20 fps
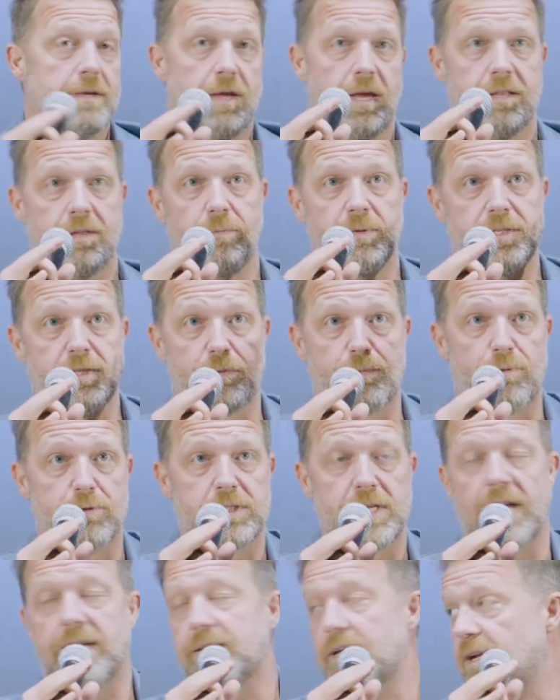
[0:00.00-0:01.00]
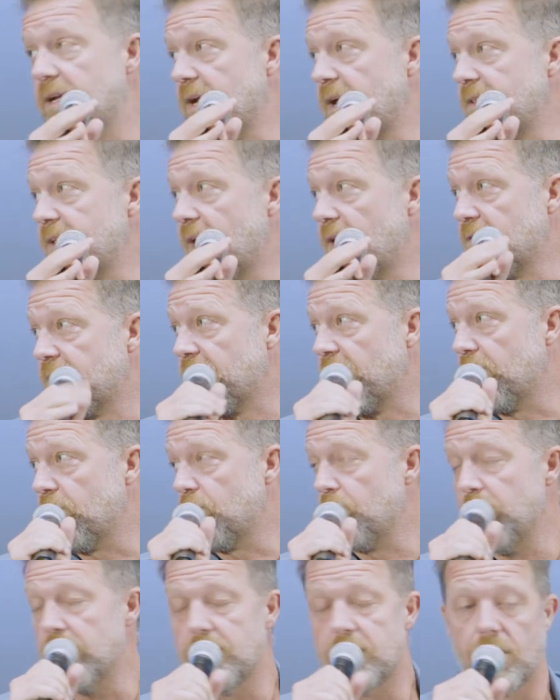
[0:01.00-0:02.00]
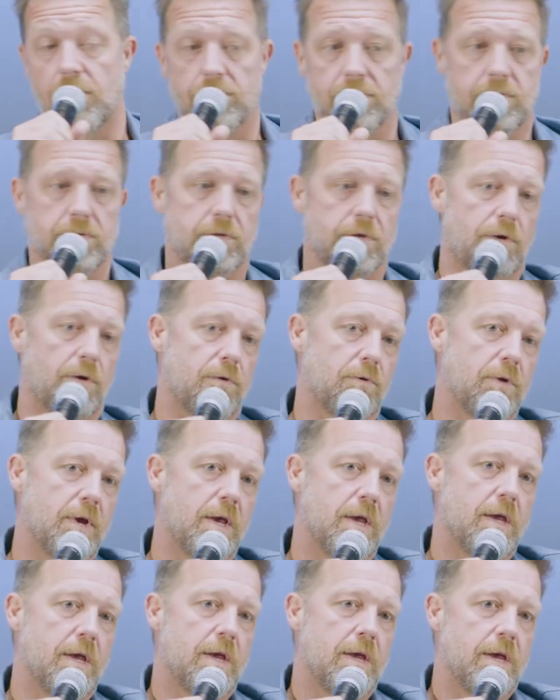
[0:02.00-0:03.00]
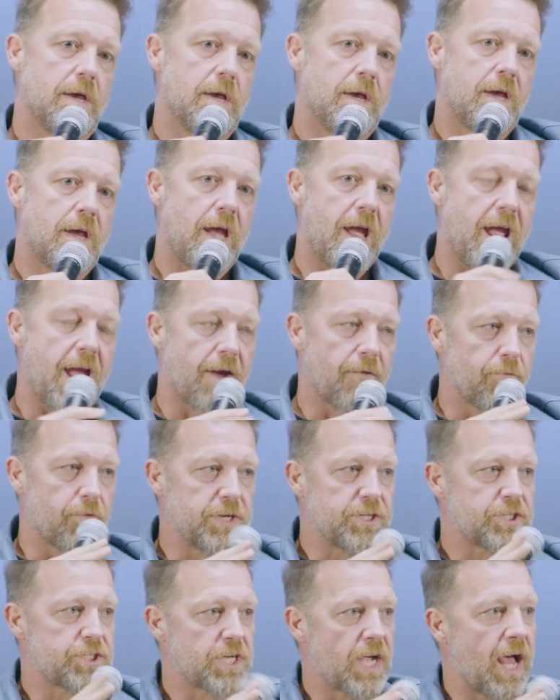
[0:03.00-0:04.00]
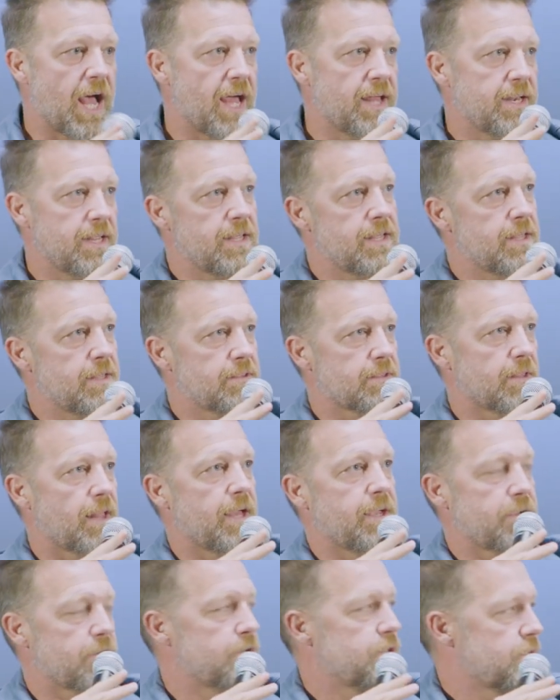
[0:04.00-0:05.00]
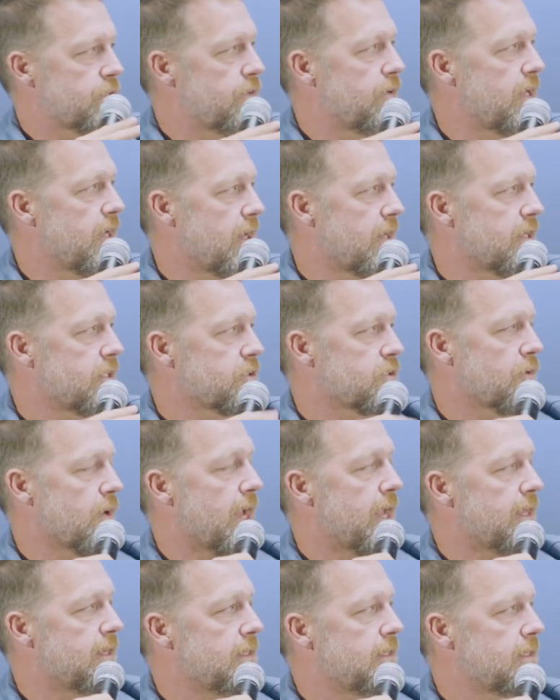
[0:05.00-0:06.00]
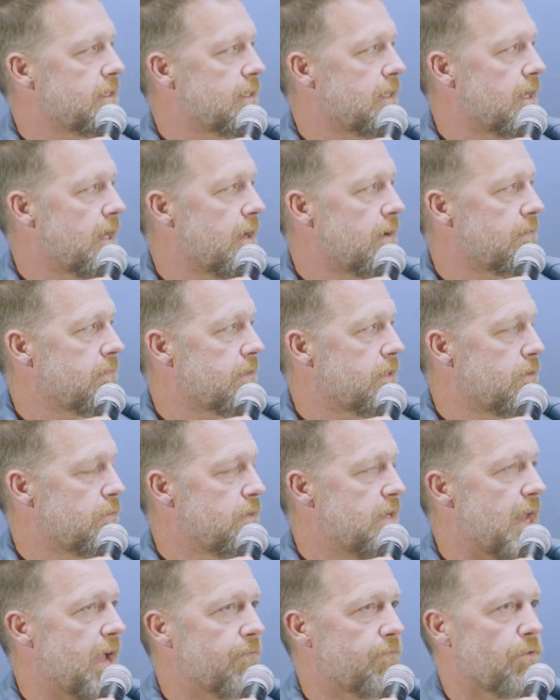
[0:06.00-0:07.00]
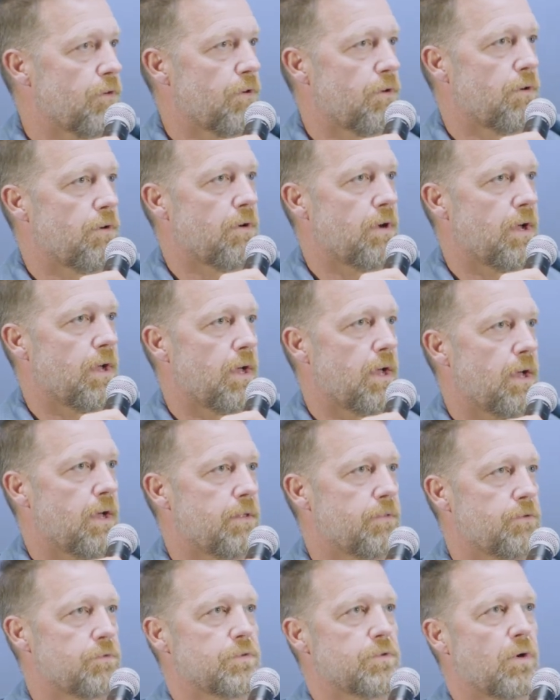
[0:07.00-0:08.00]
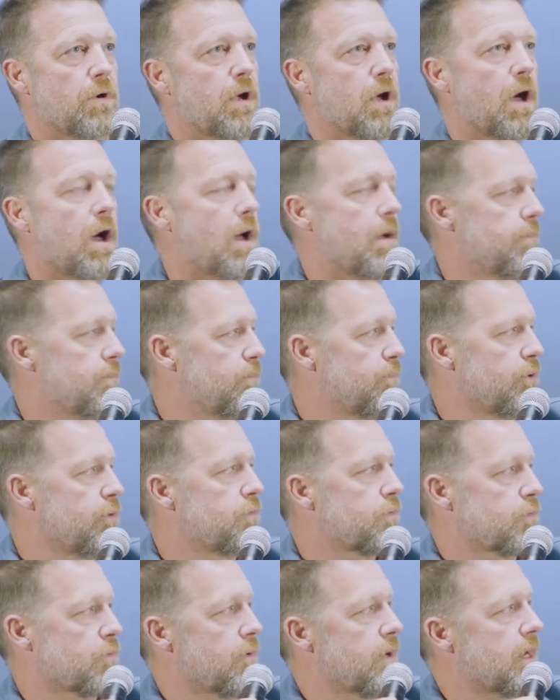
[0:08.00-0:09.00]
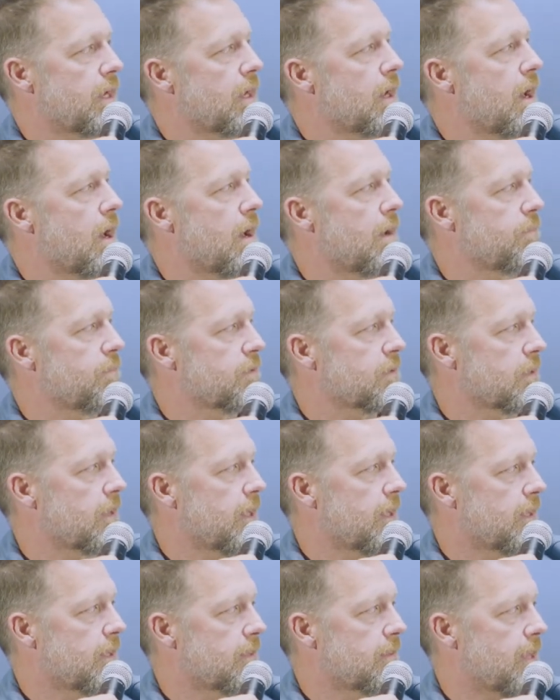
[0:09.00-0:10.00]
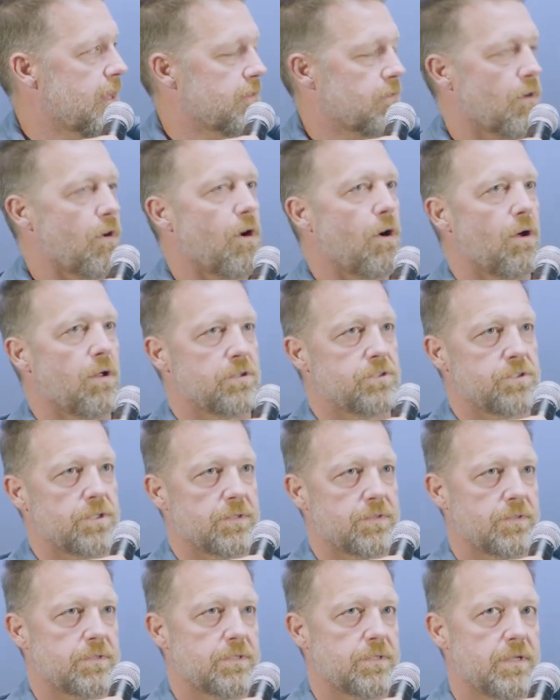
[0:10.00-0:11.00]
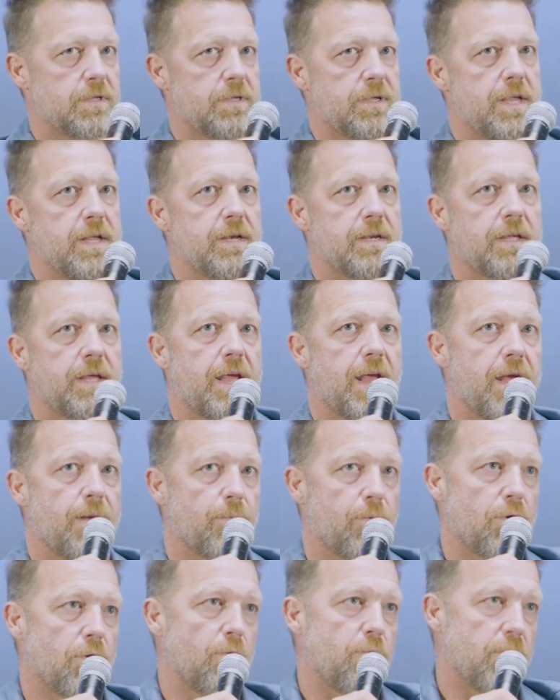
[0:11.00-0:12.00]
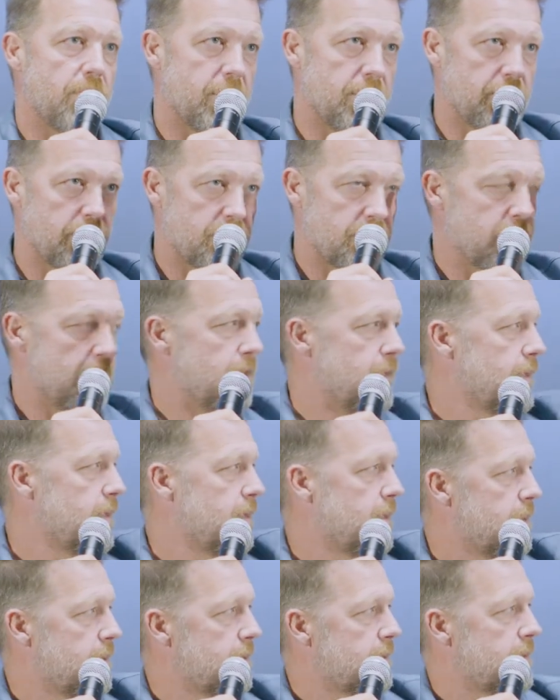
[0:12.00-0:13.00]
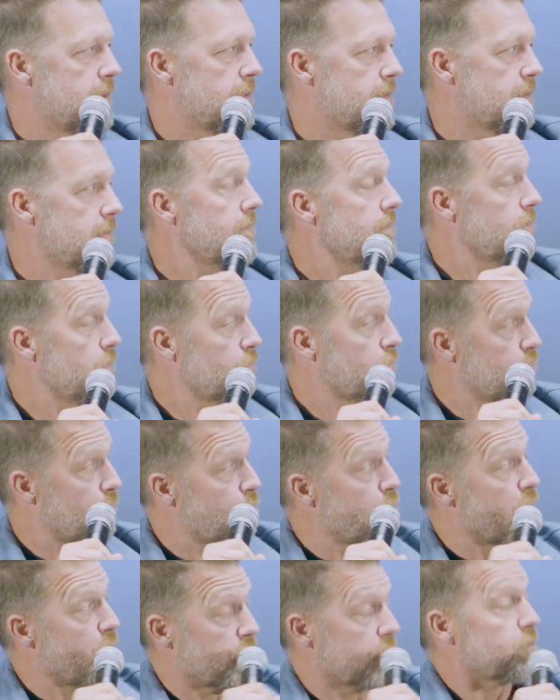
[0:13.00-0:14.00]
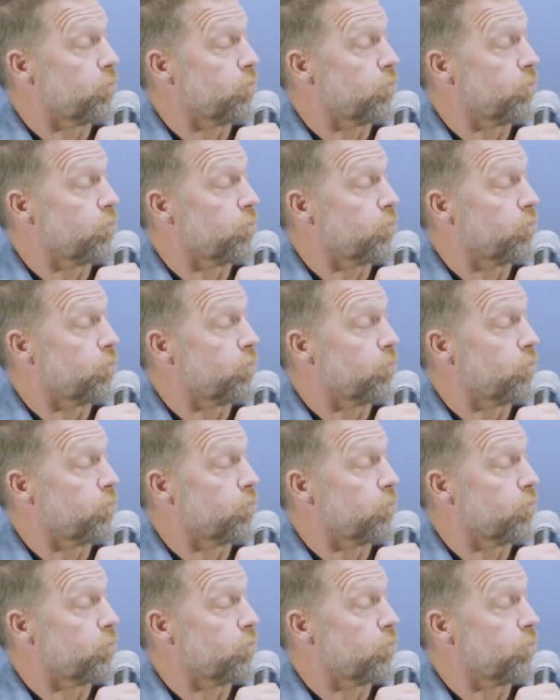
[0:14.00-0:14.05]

And then we just projected it on the outside of the window, so every shot is like you're shooting on a train, you know? You never, uh, there's no comp, blue screen comps, like that's all just in camera with rear